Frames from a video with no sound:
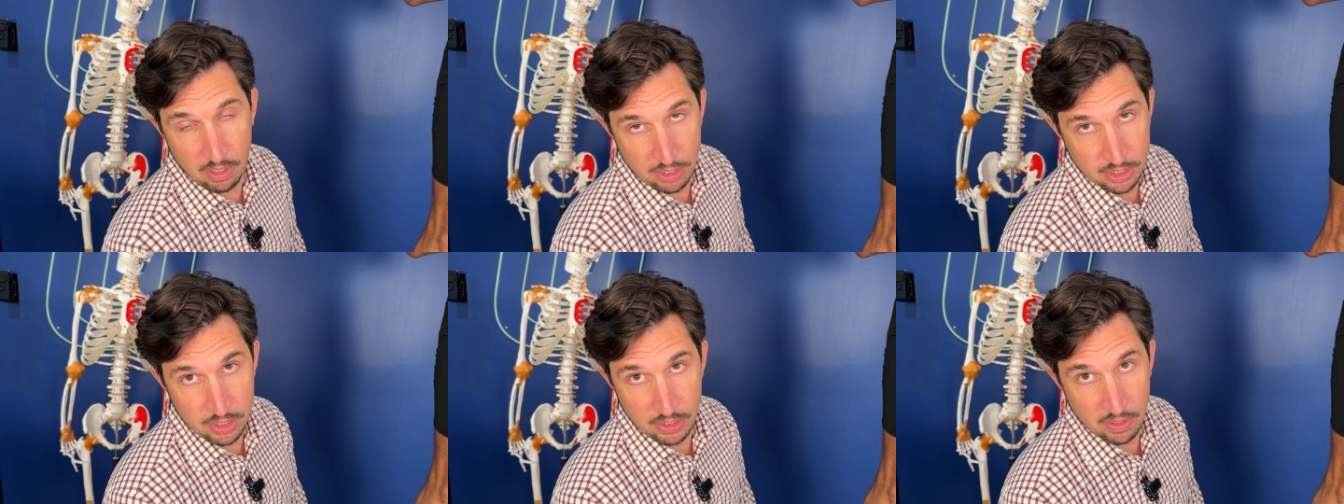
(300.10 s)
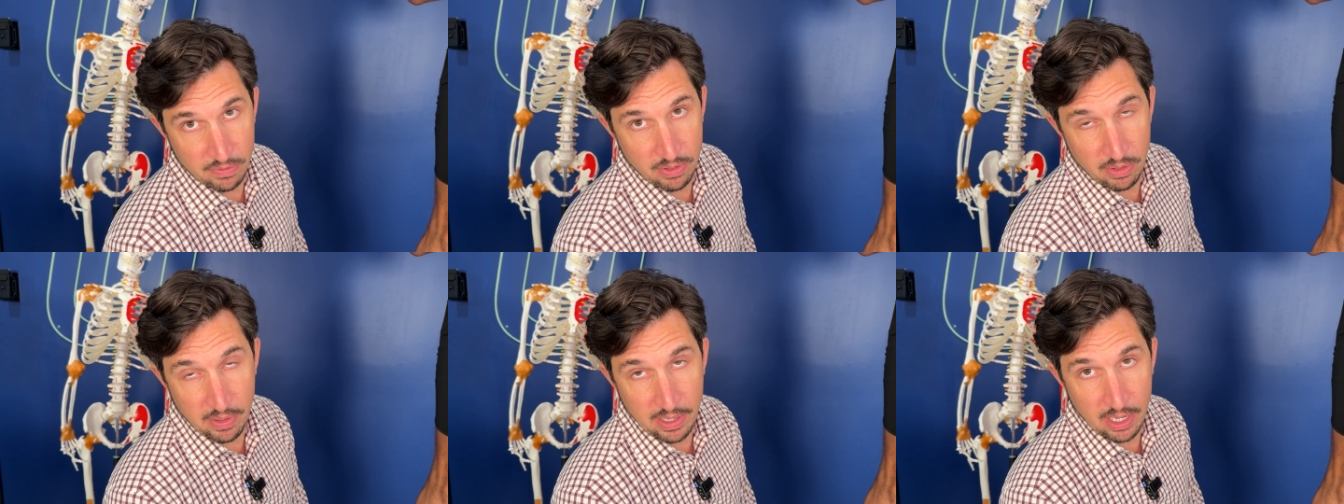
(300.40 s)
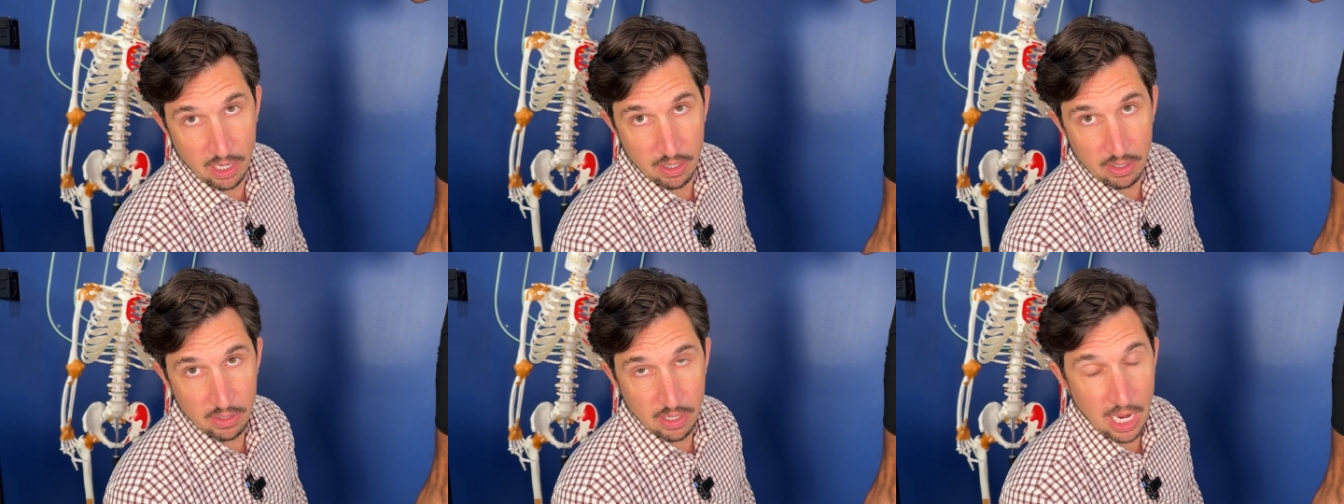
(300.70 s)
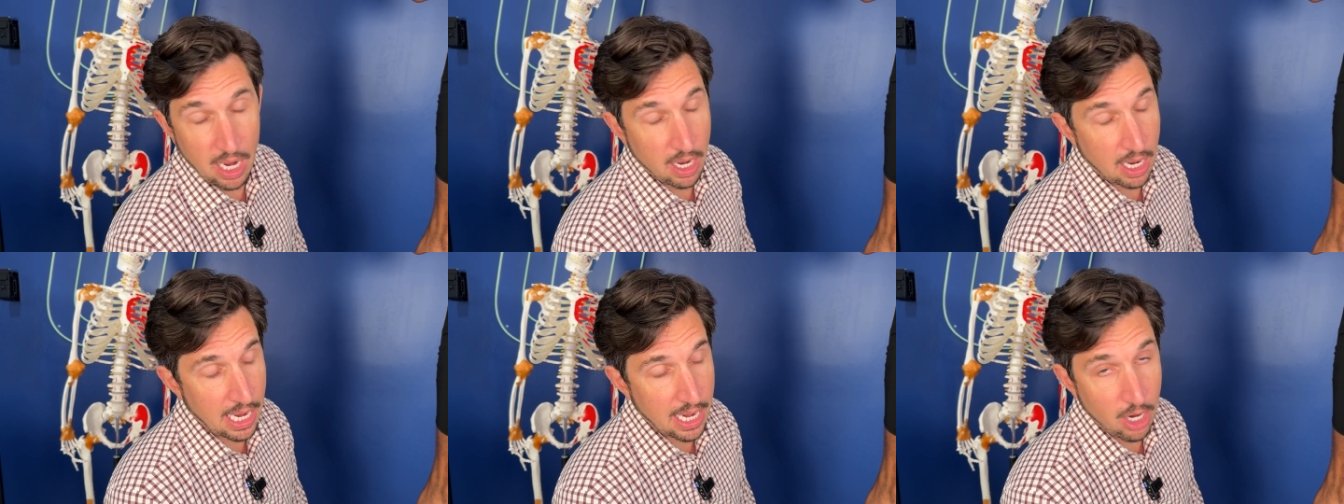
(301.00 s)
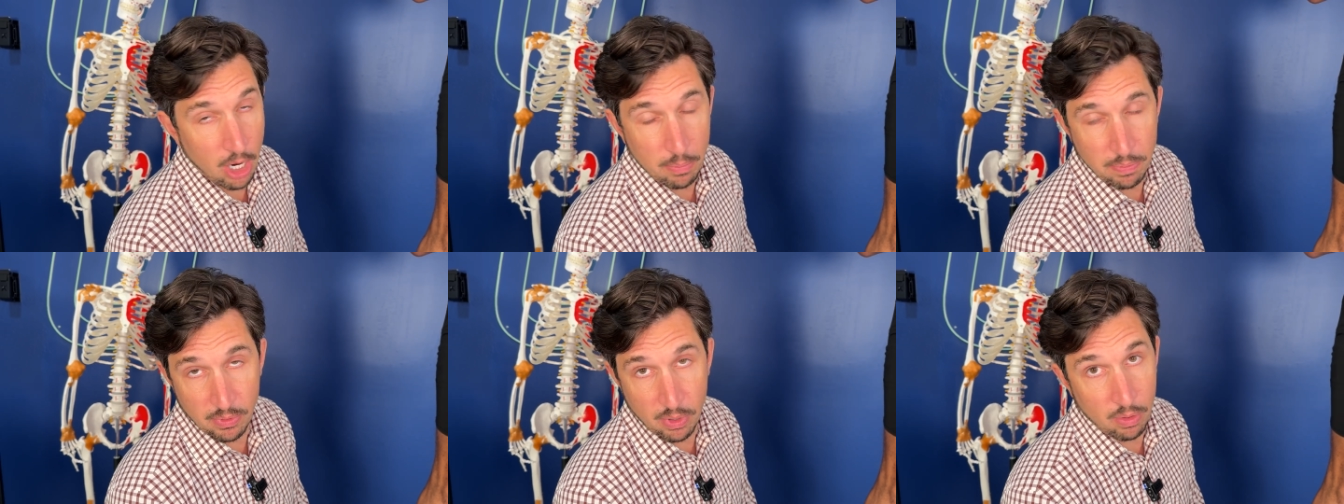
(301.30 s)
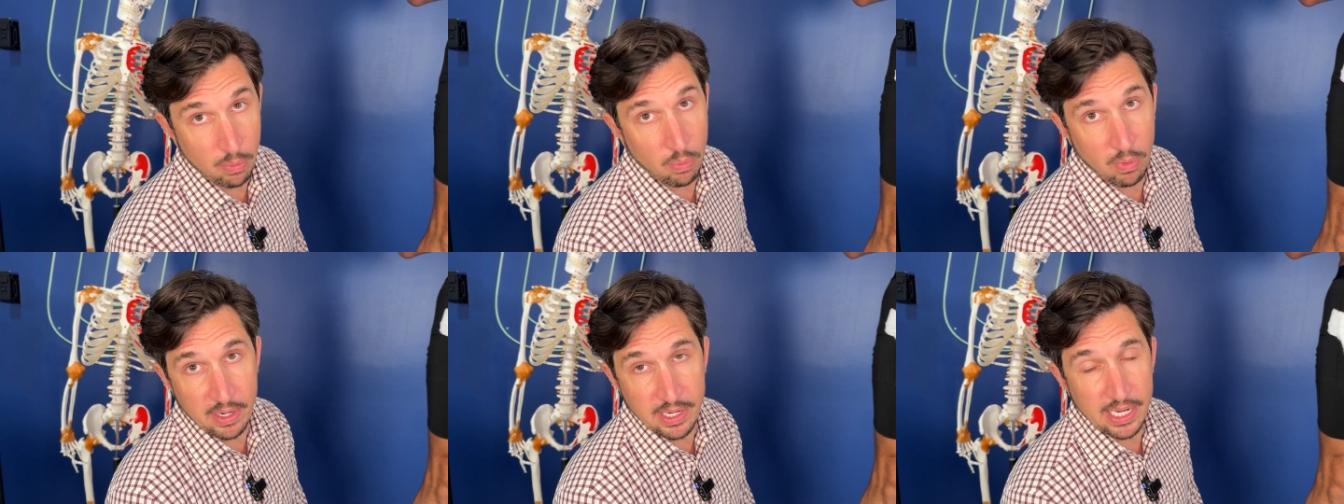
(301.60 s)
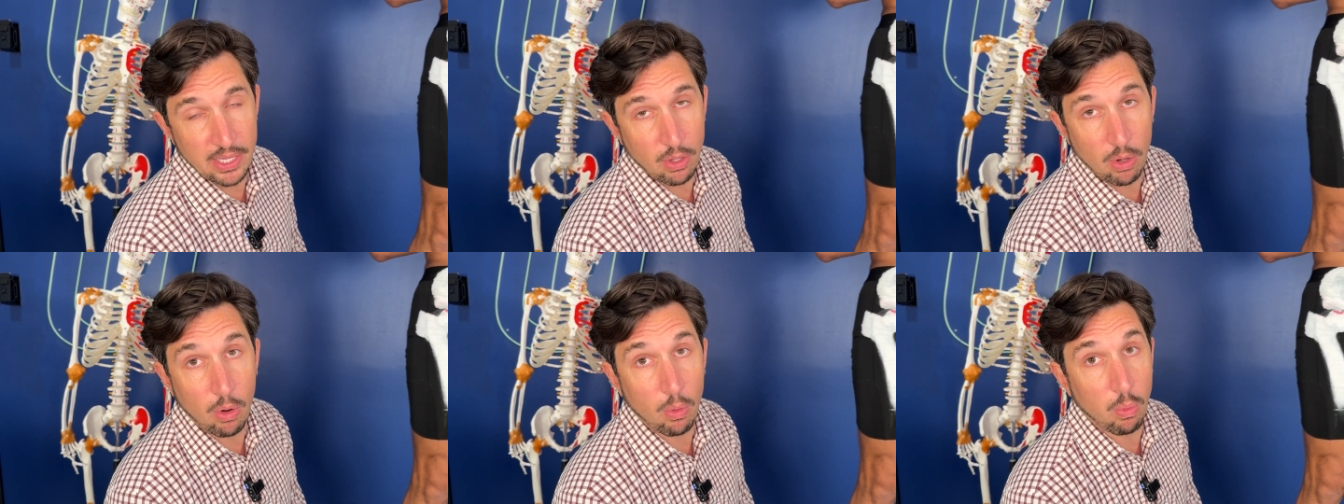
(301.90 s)
or two of you are here. I hope one
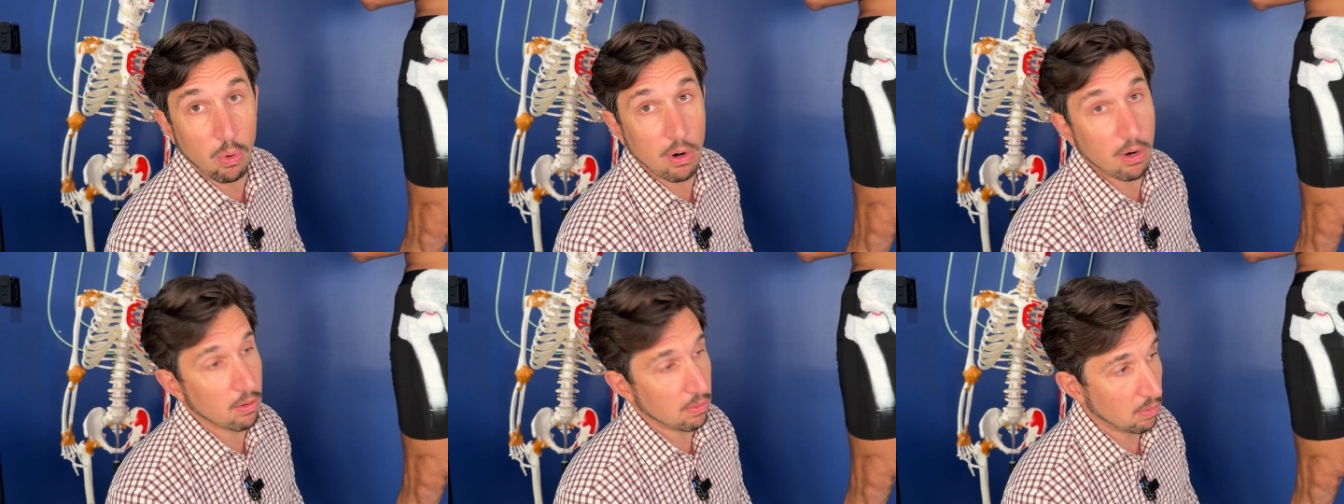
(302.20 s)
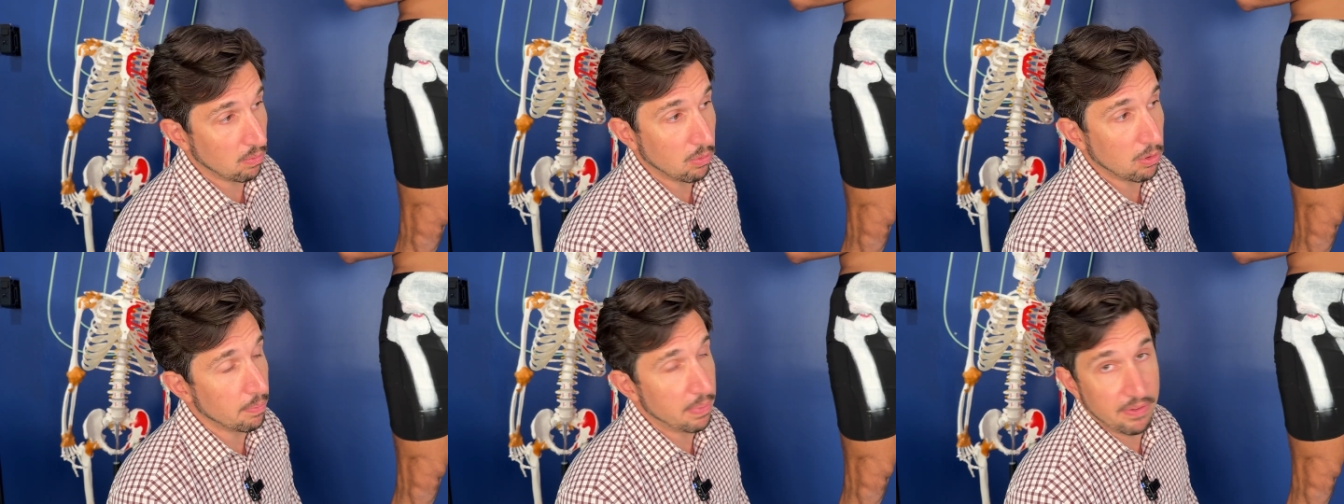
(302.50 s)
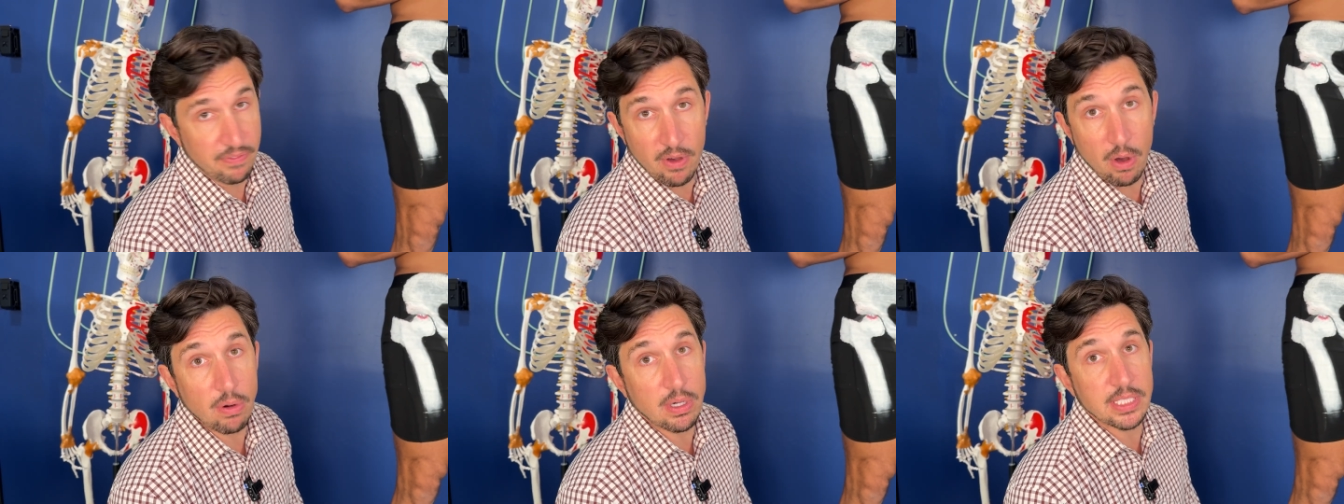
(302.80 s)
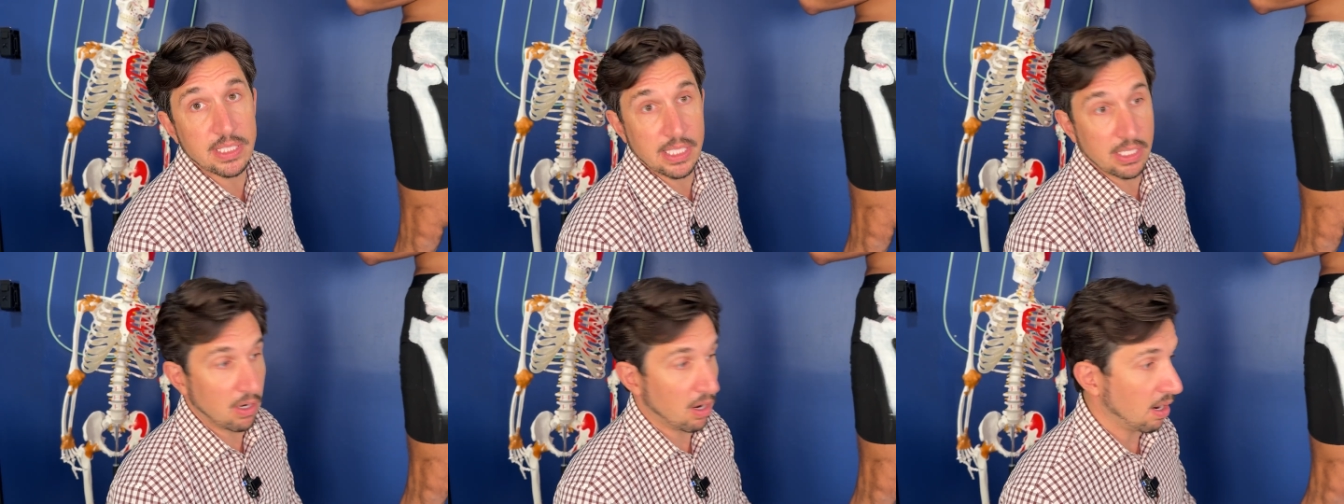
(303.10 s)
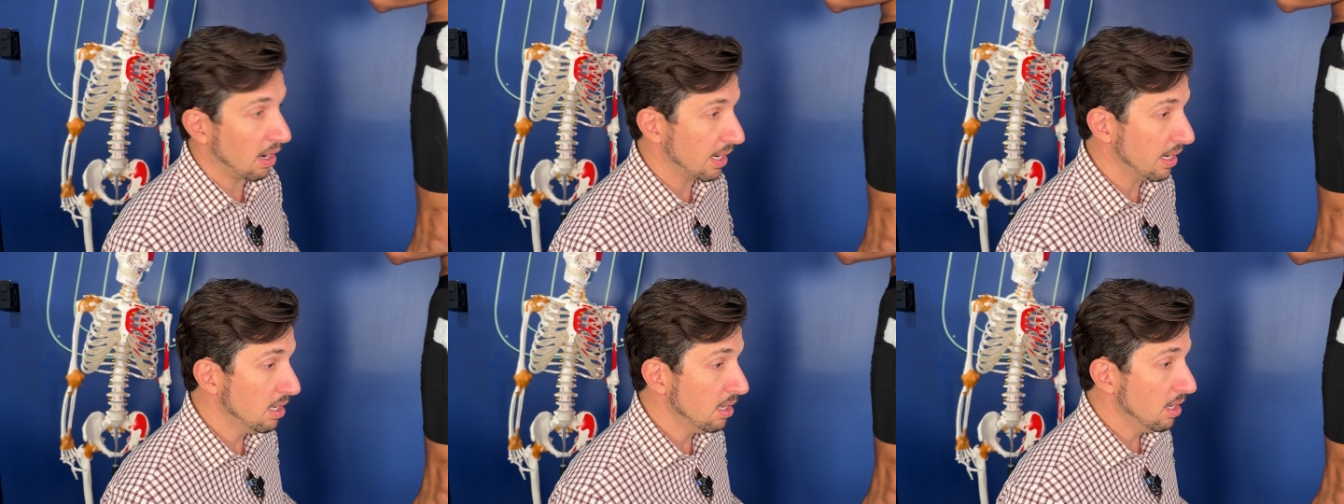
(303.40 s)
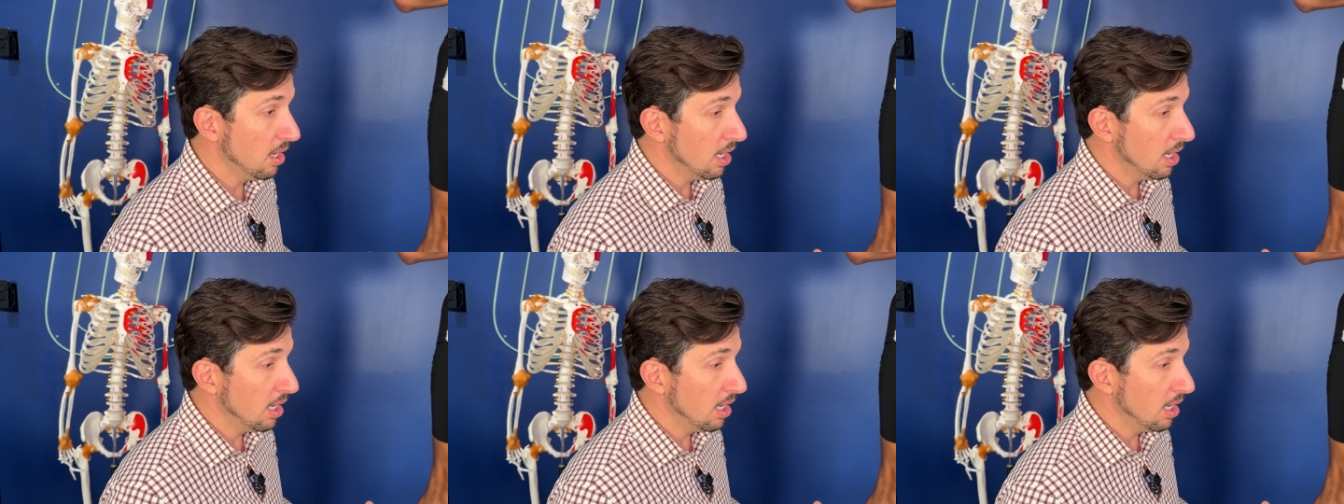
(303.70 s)
day the whole world will be focusing on